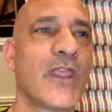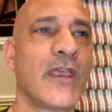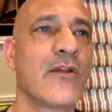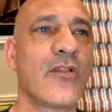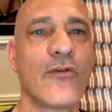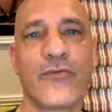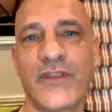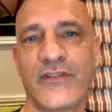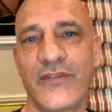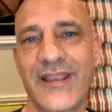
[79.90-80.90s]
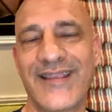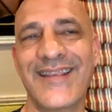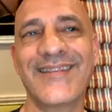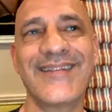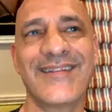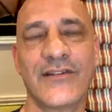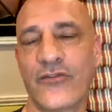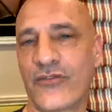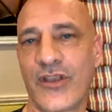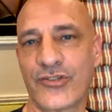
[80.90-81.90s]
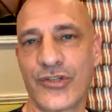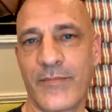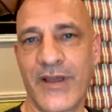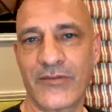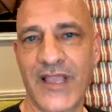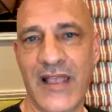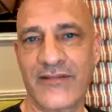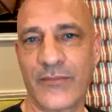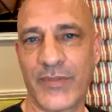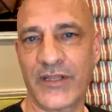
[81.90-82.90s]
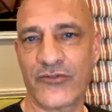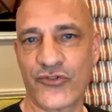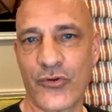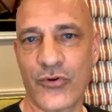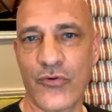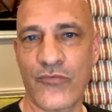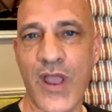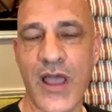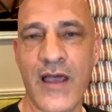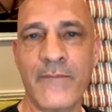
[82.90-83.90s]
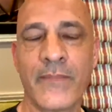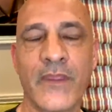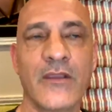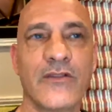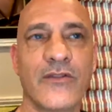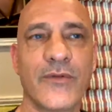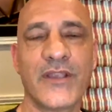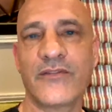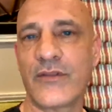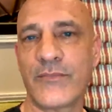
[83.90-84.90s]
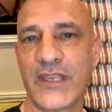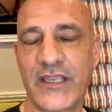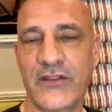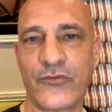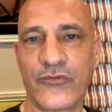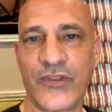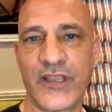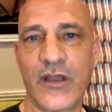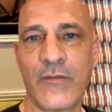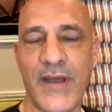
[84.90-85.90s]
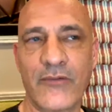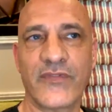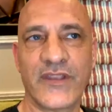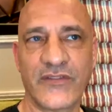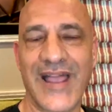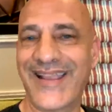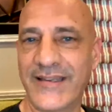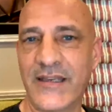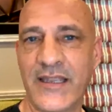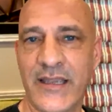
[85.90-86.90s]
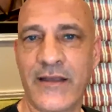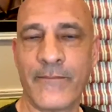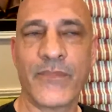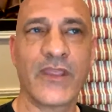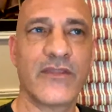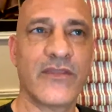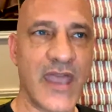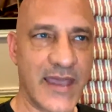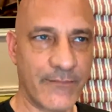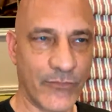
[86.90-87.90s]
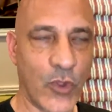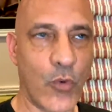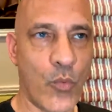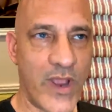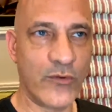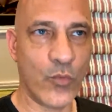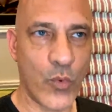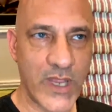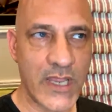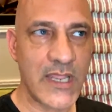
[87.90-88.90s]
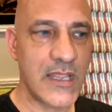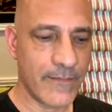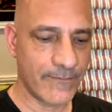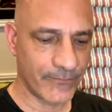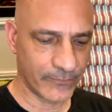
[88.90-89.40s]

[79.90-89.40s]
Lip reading: And although this isn't a discussion about gossip and Lashon Hara, there is something interesting about this idea that when we